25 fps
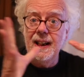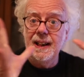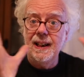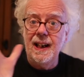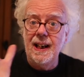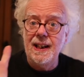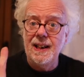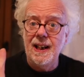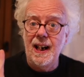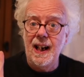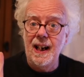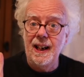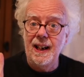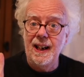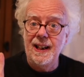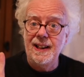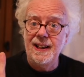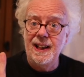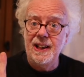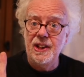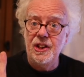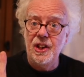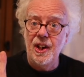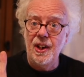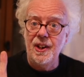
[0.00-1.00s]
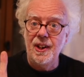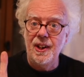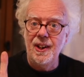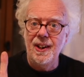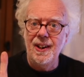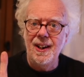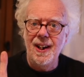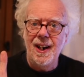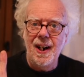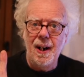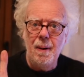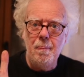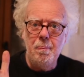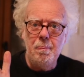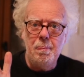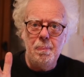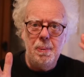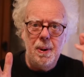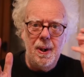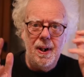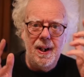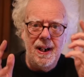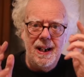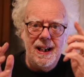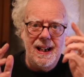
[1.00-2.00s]
then annihilate each other.
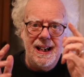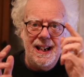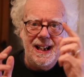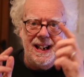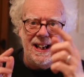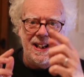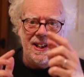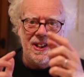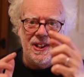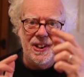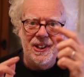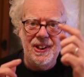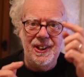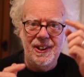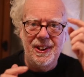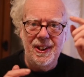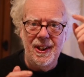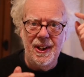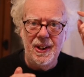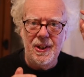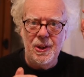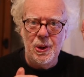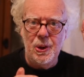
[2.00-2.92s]
But here's the